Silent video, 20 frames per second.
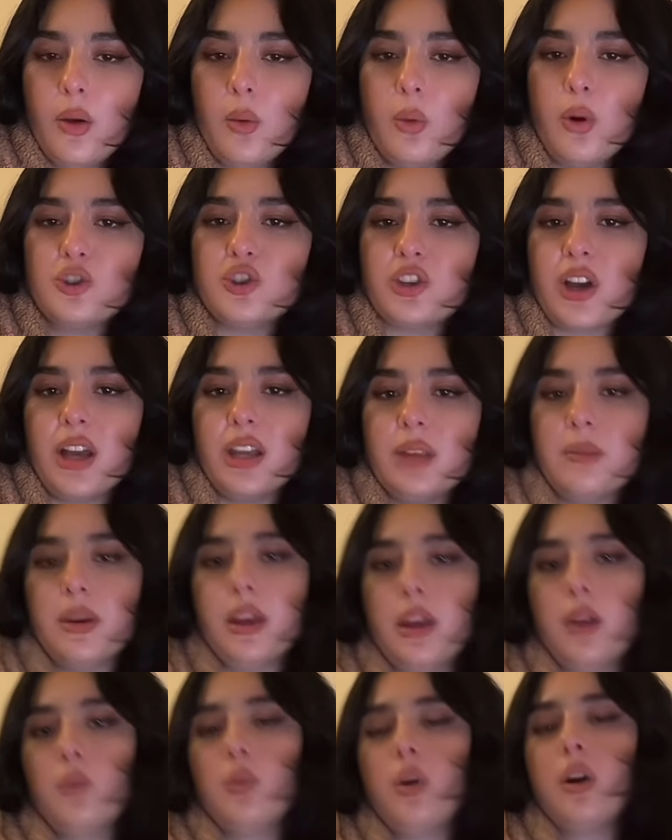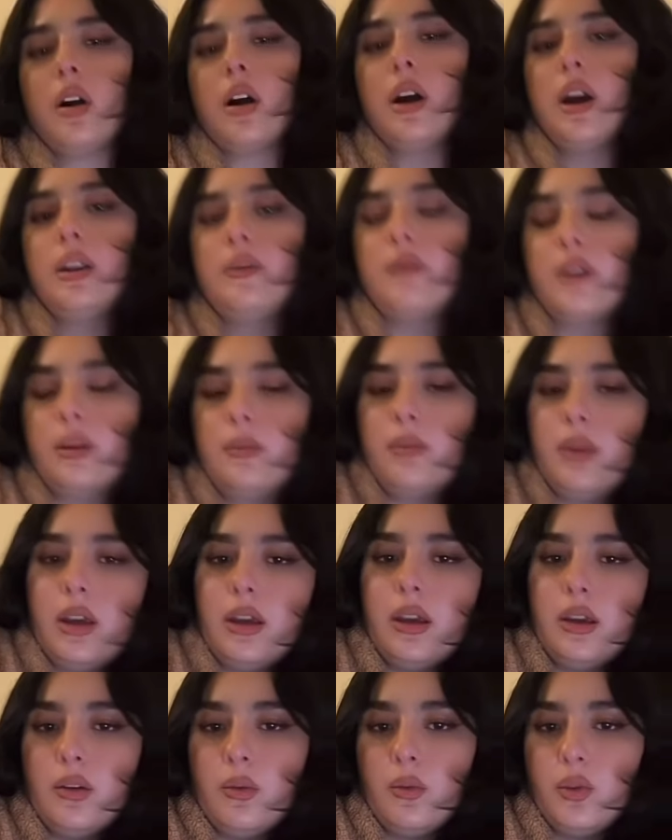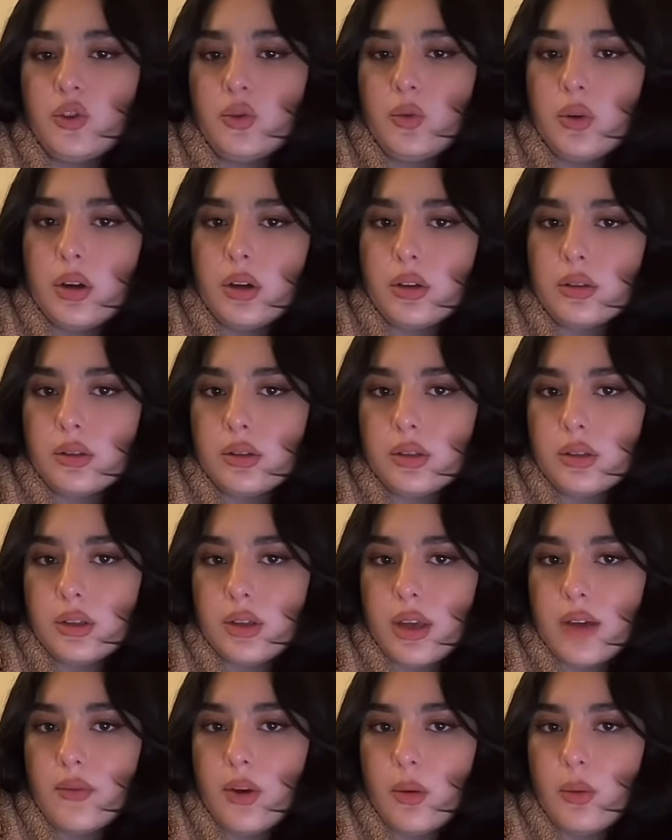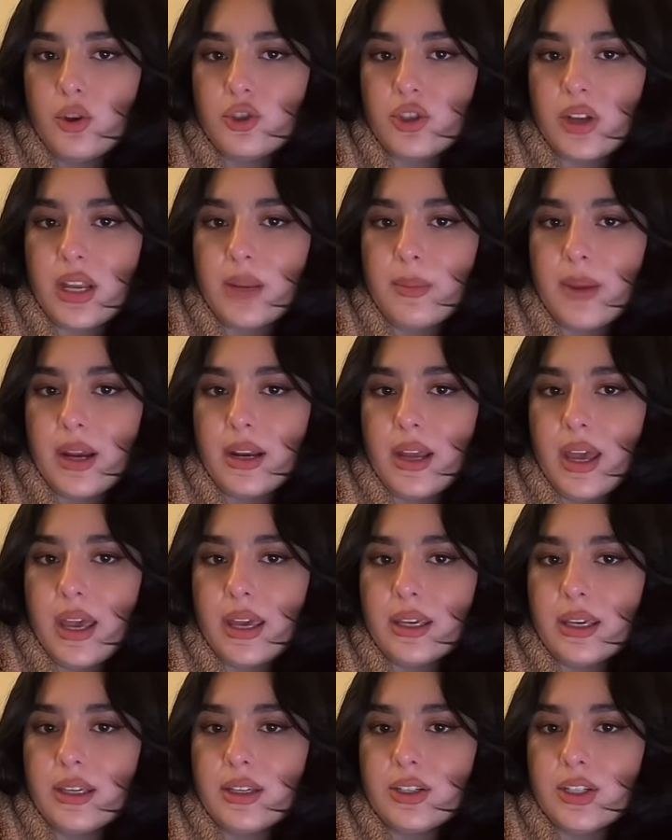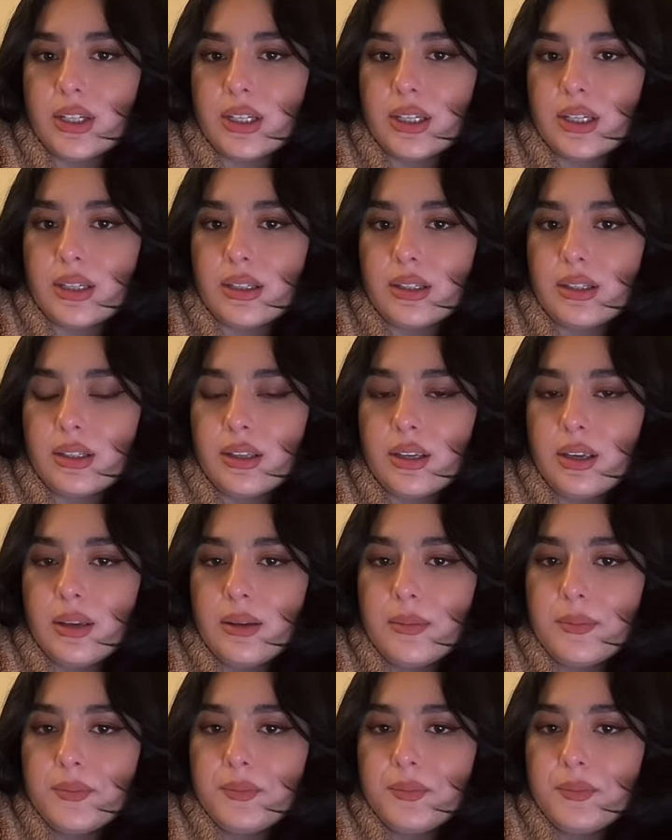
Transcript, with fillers: Watch anime. What kind of anime? Which ones? I've not watched anime in ages.